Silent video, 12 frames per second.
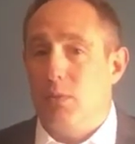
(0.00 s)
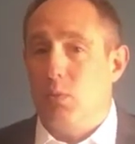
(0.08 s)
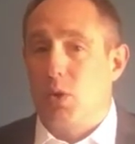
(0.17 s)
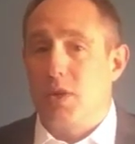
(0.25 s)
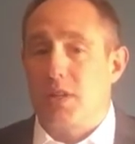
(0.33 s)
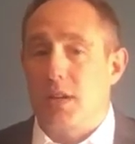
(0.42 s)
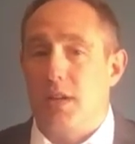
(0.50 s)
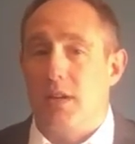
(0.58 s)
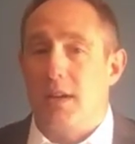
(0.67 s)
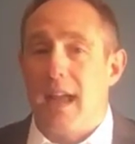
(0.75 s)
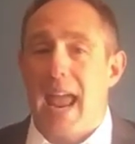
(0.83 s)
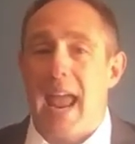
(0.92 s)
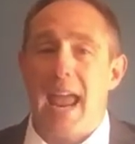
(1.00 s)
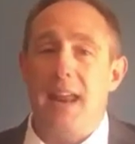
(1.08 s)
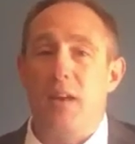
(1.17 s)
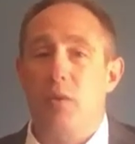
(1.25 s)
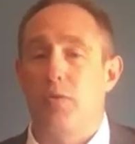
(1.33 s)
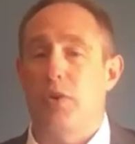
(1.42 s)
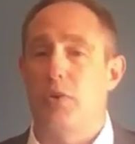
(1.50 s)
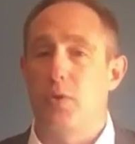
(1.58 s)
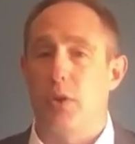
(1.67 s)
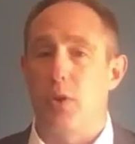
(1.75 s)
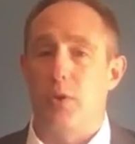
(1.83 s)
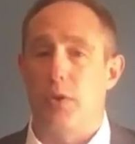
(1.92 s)
we're just going to hand it over to
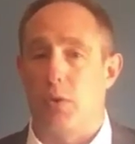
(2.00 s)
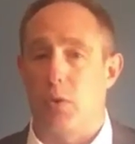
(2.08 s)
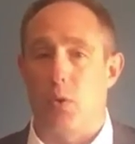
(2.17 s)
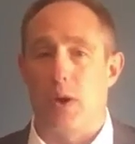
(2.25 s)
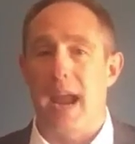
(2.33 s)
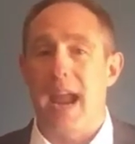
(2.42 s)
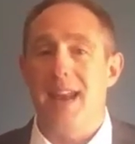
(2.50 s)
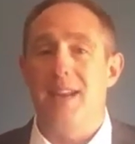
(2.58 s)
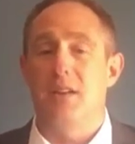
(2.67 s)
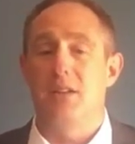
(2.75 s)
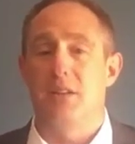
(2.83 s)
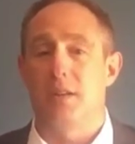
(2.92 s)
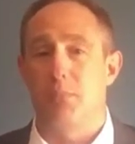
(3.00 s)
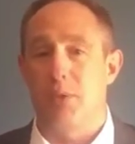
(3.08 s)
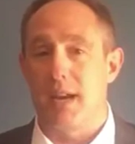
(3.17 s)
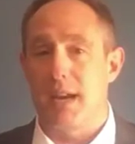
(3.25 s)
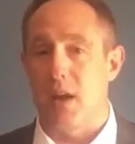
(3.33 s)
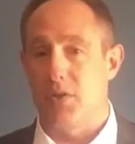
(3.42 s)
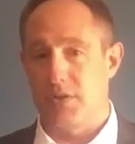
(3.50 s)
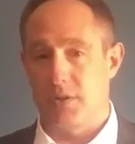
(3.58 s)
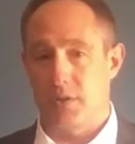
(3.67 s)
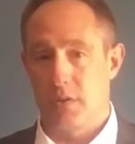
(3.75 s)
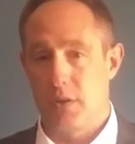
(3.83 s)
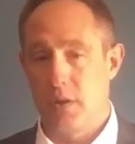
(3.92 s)
an owner or hand it to somebody else.